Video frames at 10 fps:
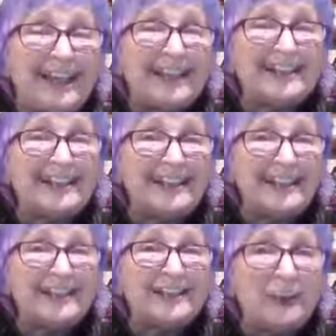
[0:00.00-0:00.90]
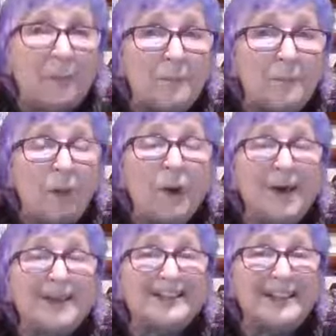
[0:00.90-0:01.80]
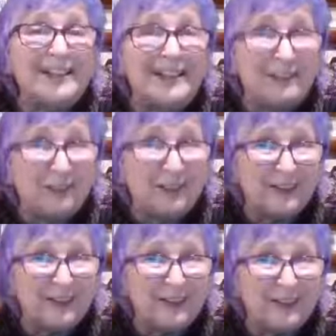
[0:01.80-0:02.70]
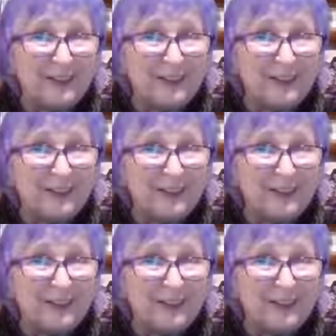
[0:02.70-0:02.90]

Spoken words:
test gets more difficult